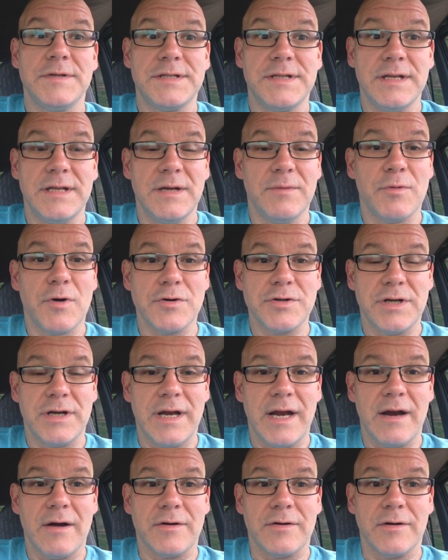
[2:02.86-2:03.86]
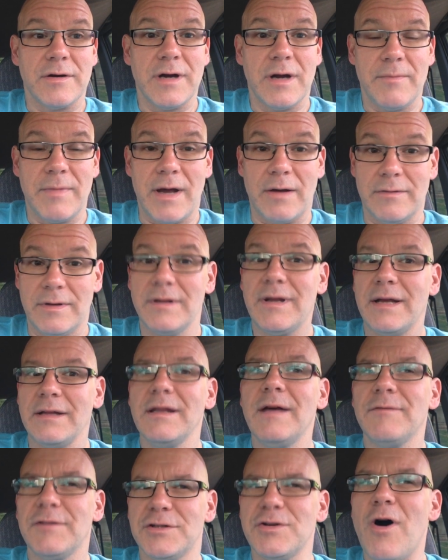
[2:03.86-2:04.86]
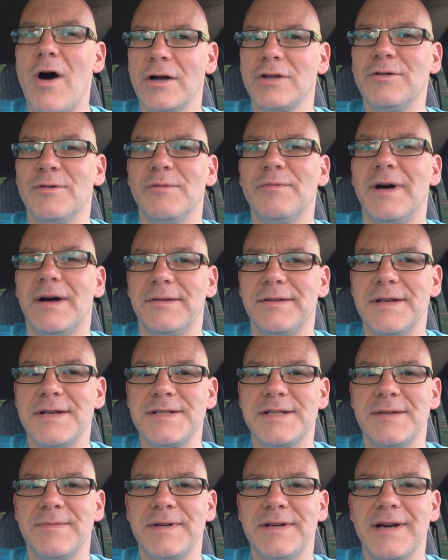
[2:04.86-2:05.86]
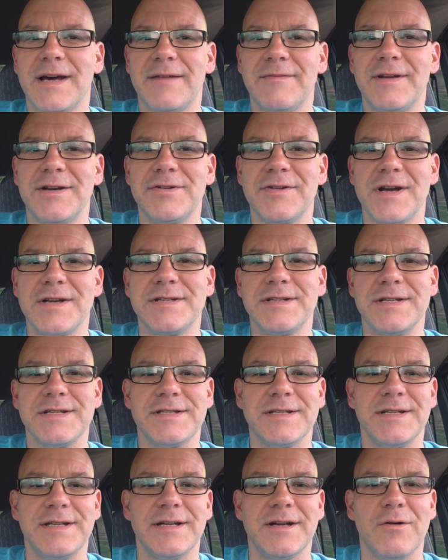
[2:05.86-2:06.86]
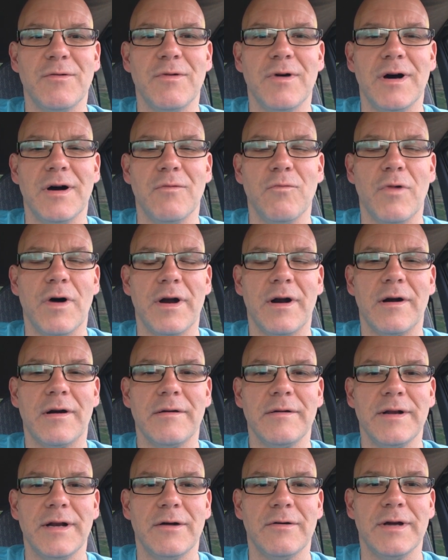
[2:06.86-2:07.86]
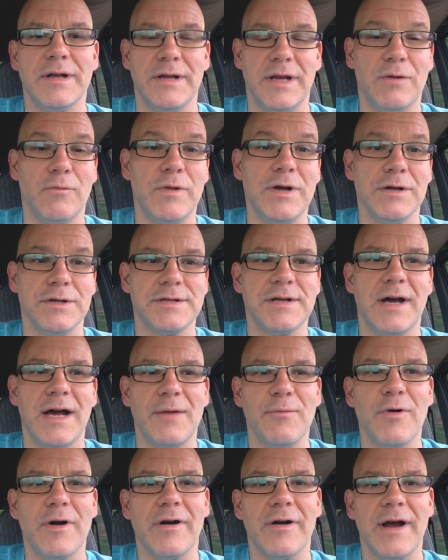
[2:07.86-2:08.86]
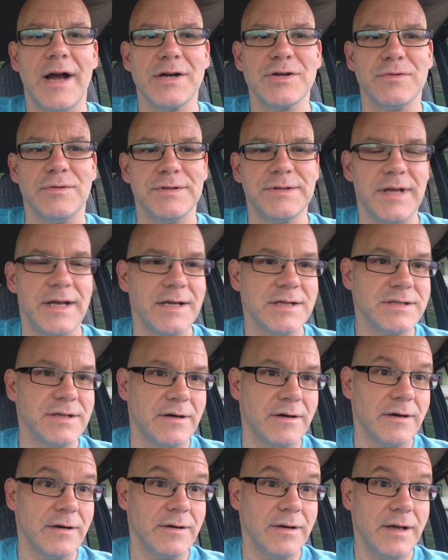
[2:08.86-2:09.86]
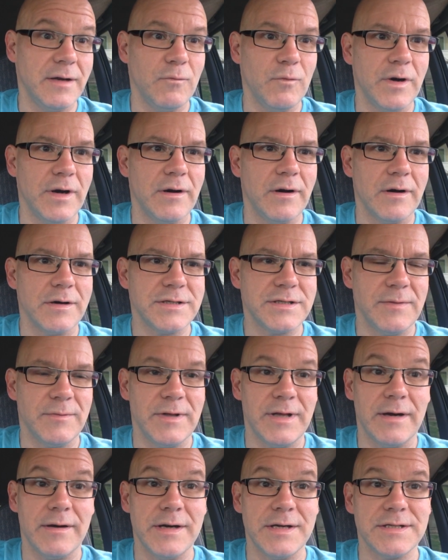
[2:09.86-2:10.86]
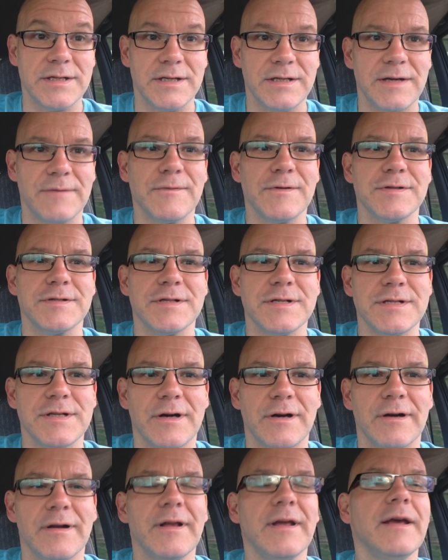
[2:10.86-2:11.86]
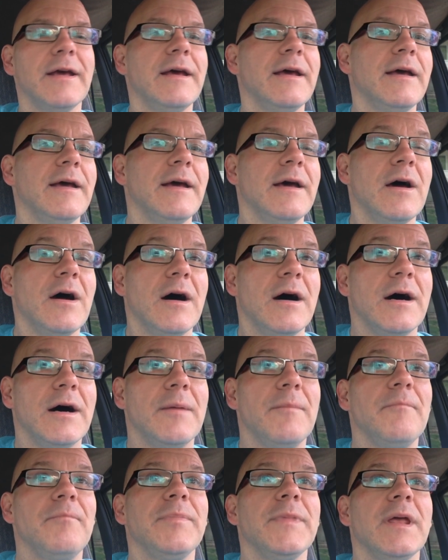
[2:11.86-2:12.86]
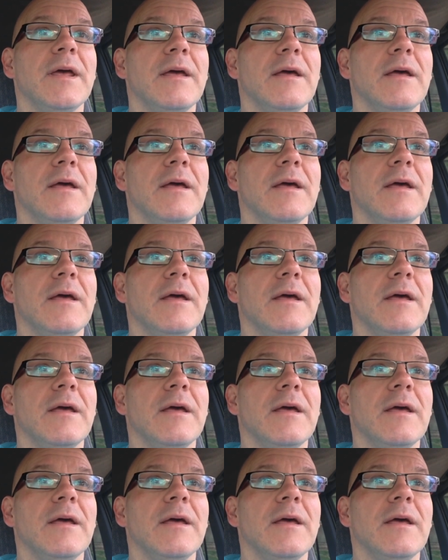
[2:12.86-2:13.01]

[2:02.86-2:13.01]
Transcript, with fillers: to see the emerging character come out, and I'd love to talk to him about this. That'd be kind of interesting to see you know uh, what our you know in, in real time what our actual takes are and where our similarities and differences are. Um,